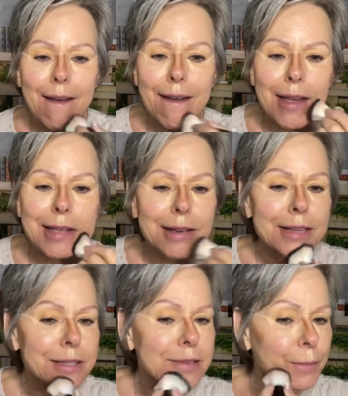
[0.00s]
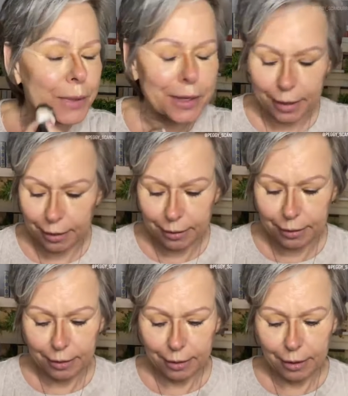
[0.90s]
just a blend.
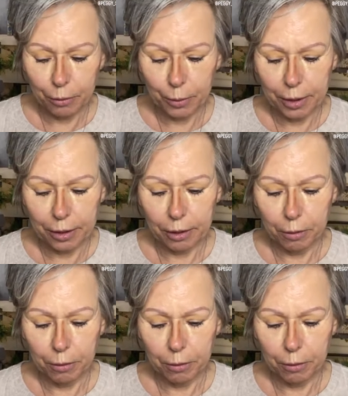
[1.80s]
There we go.